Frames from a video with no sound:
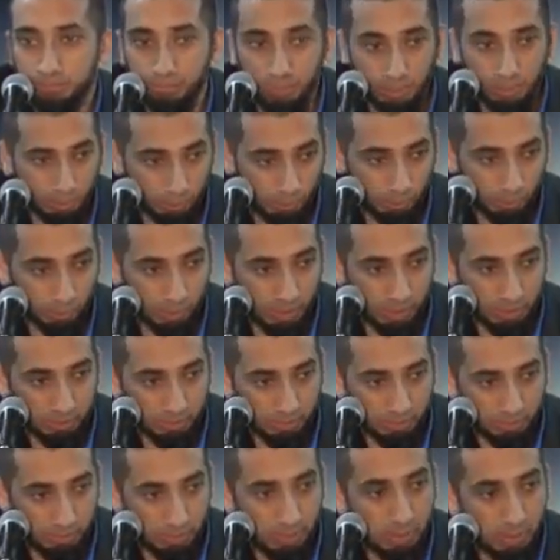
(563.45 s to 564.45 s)
Pick a surah,
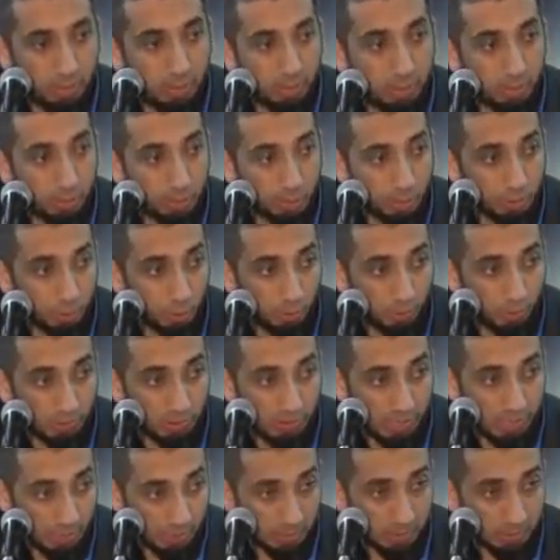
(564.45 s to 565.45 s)
listen to
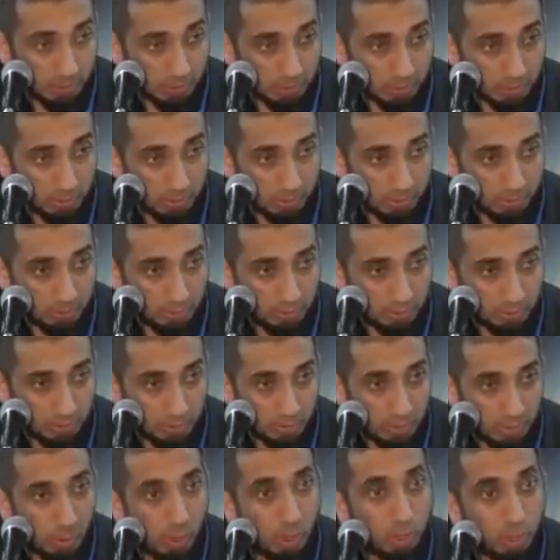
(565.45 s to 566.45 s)
its dars.
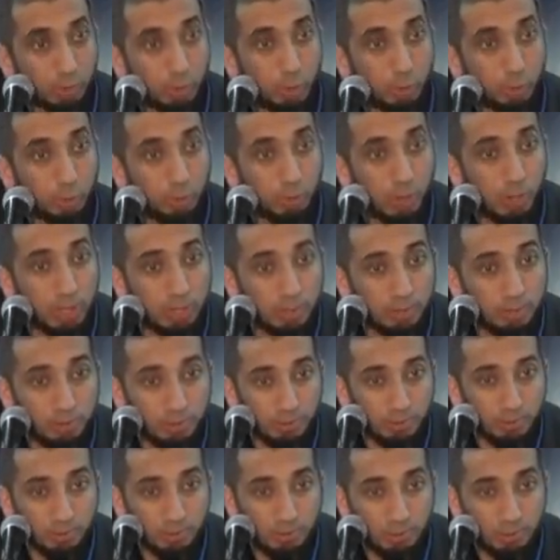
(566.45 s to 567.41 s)
Also do what?